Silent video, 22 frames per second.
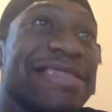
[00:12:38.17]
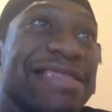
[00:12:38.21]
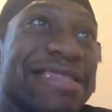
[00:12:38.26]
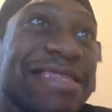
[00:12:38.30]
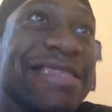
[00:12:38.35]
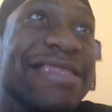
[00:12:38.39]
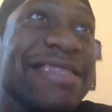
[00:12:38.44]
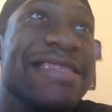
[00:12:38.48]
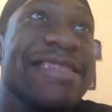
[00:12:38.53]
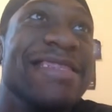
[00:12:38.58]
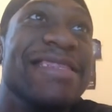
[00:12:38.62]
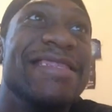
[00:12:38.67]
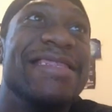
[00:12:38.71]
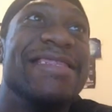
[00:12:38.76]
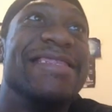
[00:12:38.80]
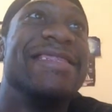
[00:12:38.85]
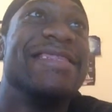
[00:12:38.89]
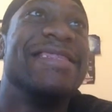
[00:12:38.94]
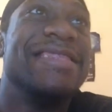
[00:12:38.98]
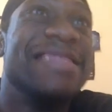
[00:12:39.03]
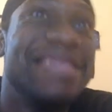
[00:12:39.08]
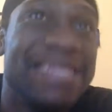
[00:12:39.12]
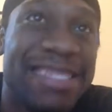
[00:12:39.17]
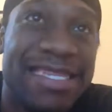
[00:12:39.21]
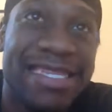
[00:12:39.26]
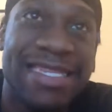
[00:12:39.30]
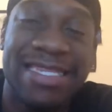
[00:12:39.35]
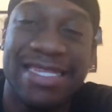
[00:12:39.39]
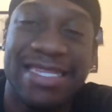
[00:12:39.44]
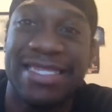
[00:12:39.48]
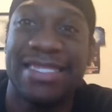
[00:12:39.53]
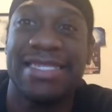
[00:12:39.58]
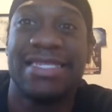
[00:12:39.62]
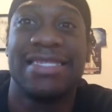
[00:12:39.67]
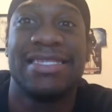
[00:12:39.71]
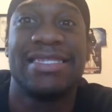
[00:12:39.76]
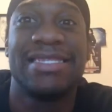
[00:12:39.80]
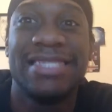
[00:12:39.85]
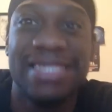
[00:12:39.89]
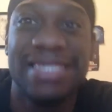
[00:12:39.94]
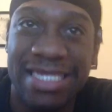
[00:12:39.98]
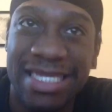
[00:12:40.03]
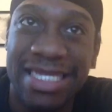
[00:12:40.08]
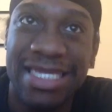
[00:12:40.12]
Kill them for the blind
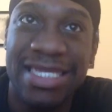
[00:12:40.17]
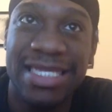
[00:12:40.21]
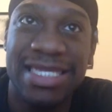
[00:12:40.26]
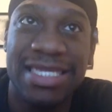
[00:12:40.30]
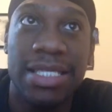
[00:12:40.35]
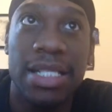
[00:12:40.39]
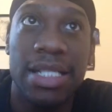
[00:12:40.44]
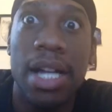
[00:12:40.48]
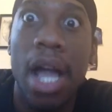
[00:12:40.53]
king.